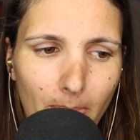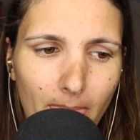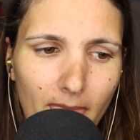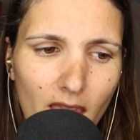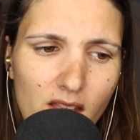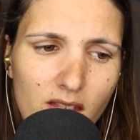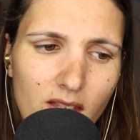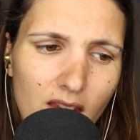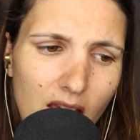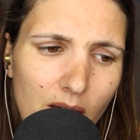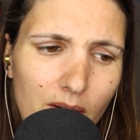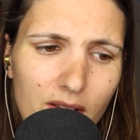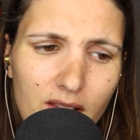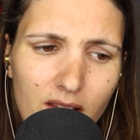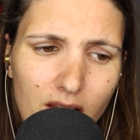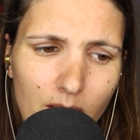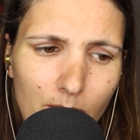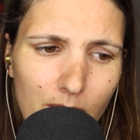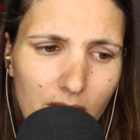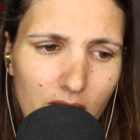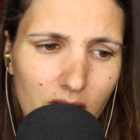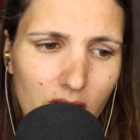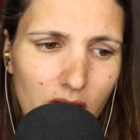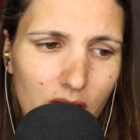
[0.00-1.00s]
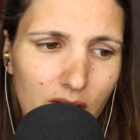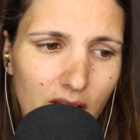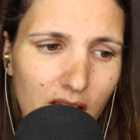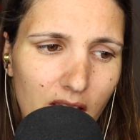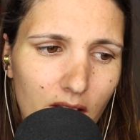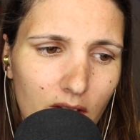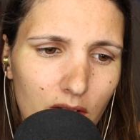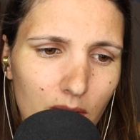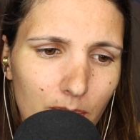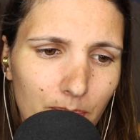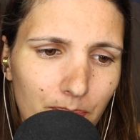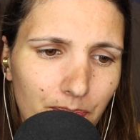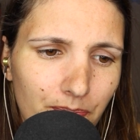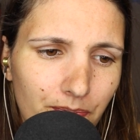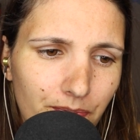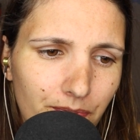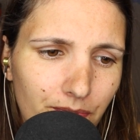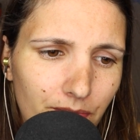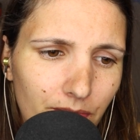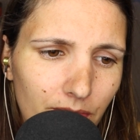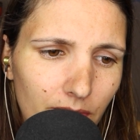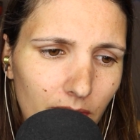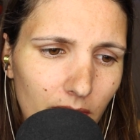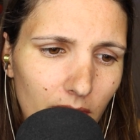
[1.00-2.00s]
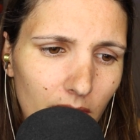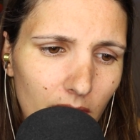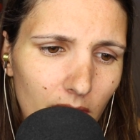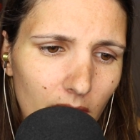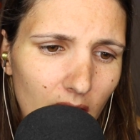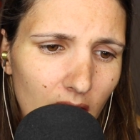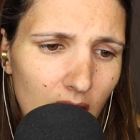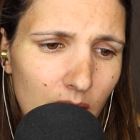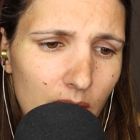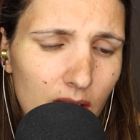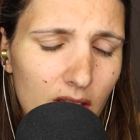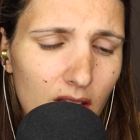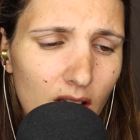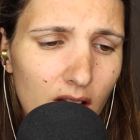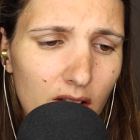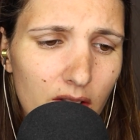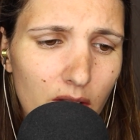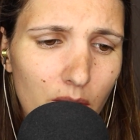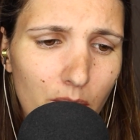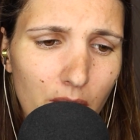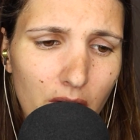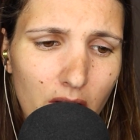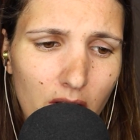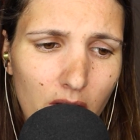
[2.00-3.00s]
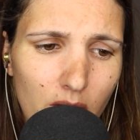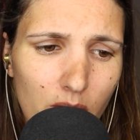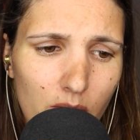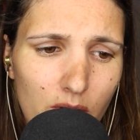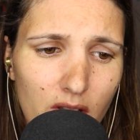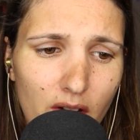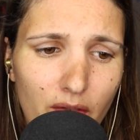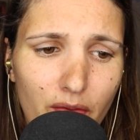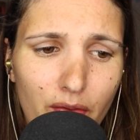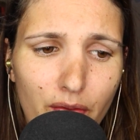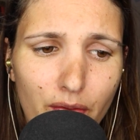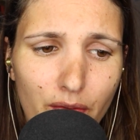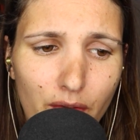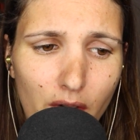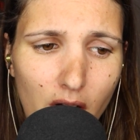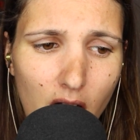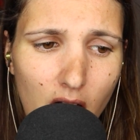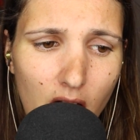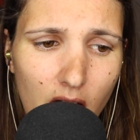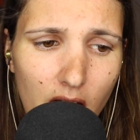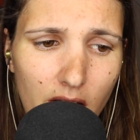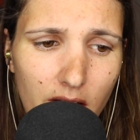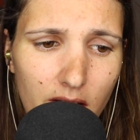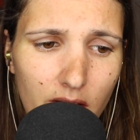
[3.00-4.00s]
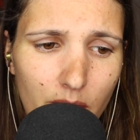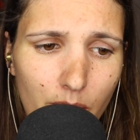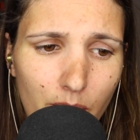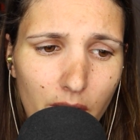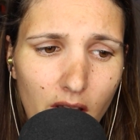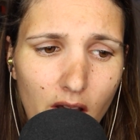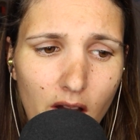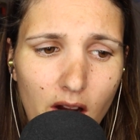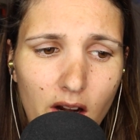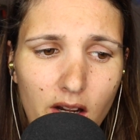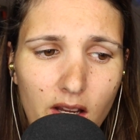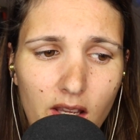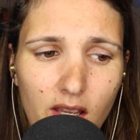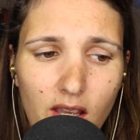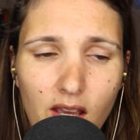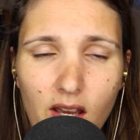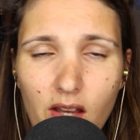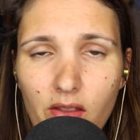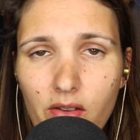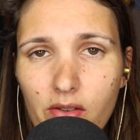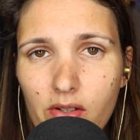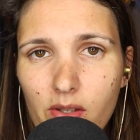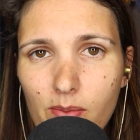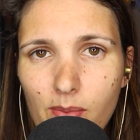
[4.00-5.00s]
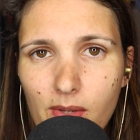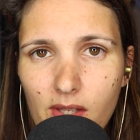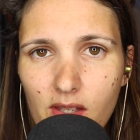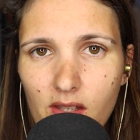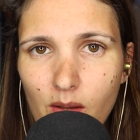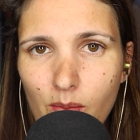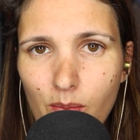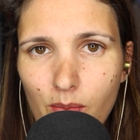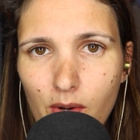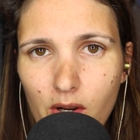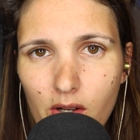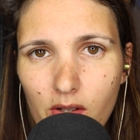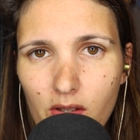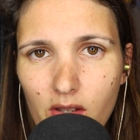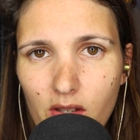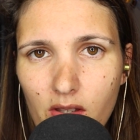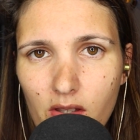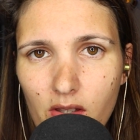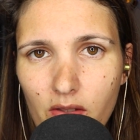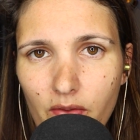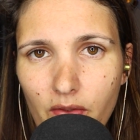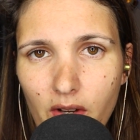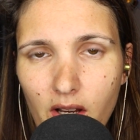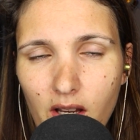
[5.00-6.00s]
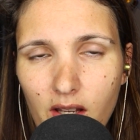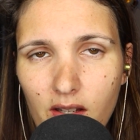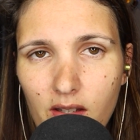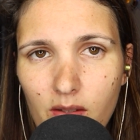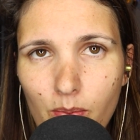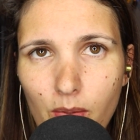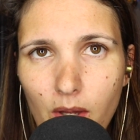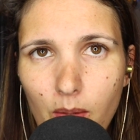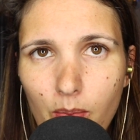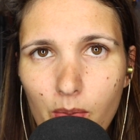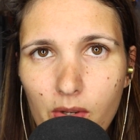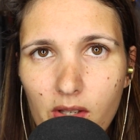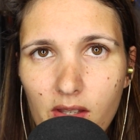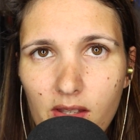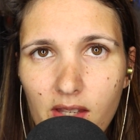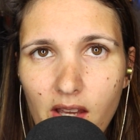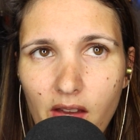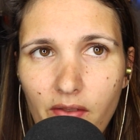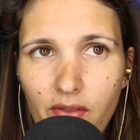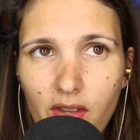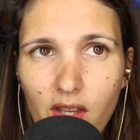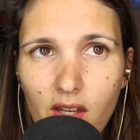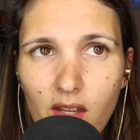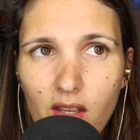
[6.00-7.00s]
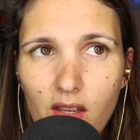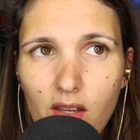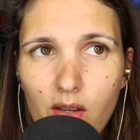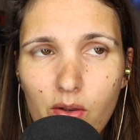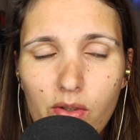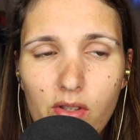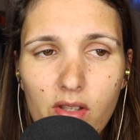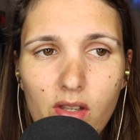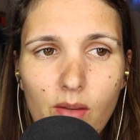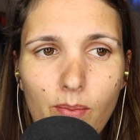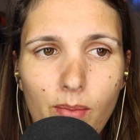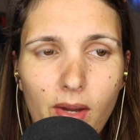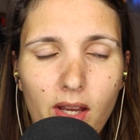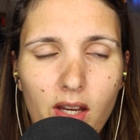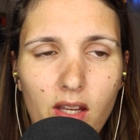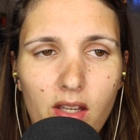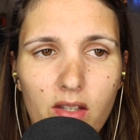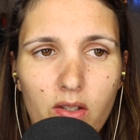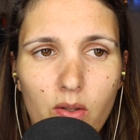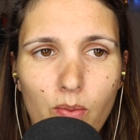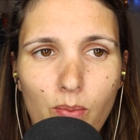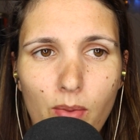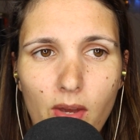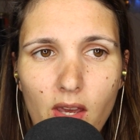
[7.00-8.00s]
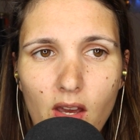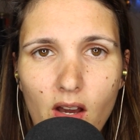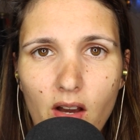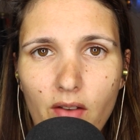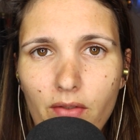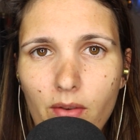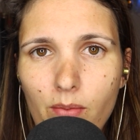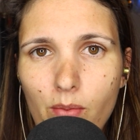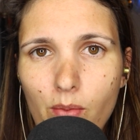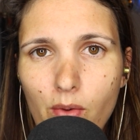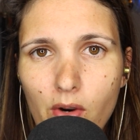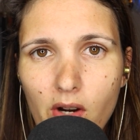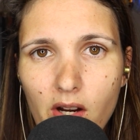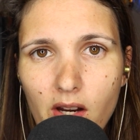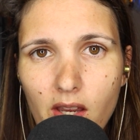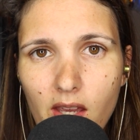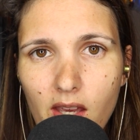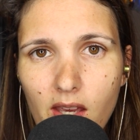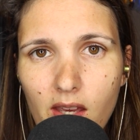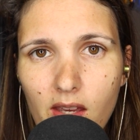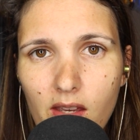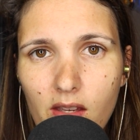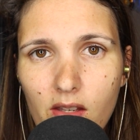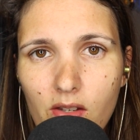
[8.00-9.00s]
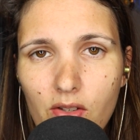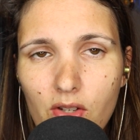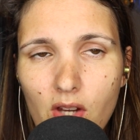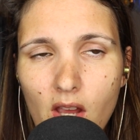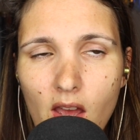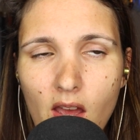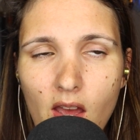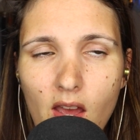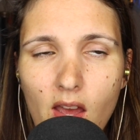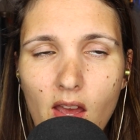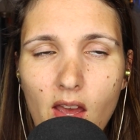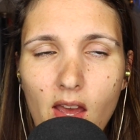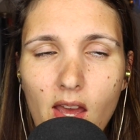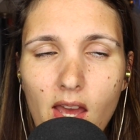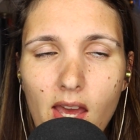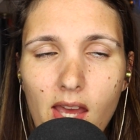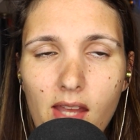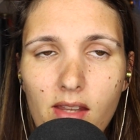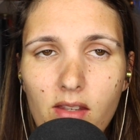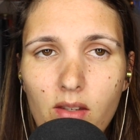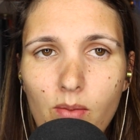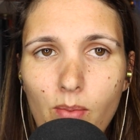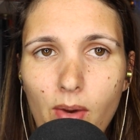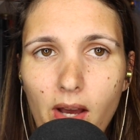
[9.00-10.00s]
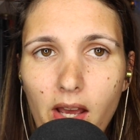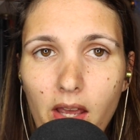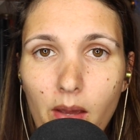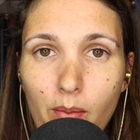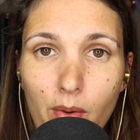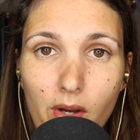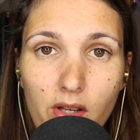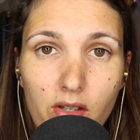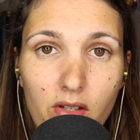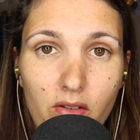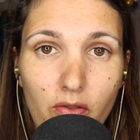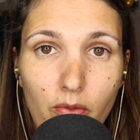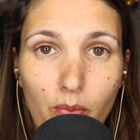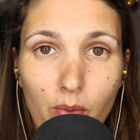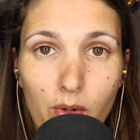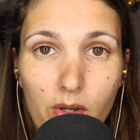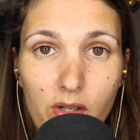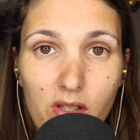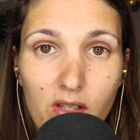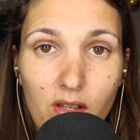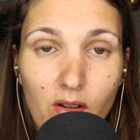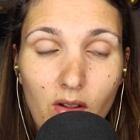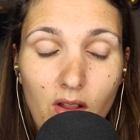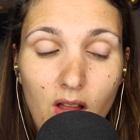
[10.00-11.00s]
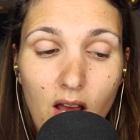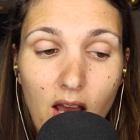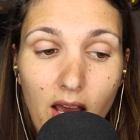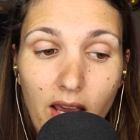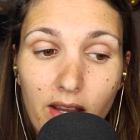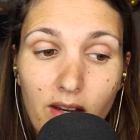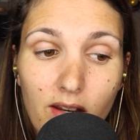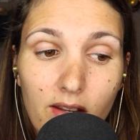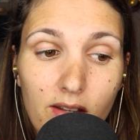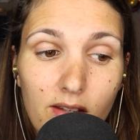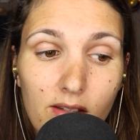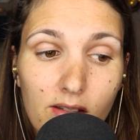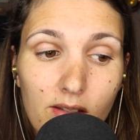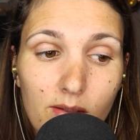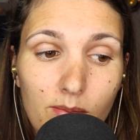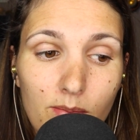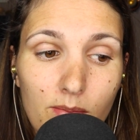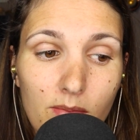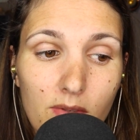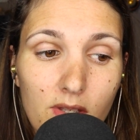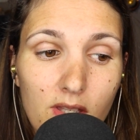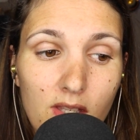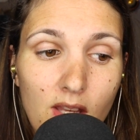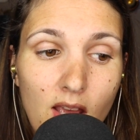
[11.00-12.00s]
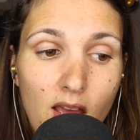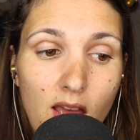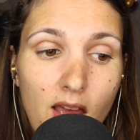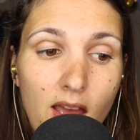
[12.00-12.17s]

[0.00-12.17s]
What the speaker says: So that was a little bit strange. He was also accused of fraud regarding Heather's missing persons fund. People said that he used the money to pay off a mortgage and to buy a bunch of personal items.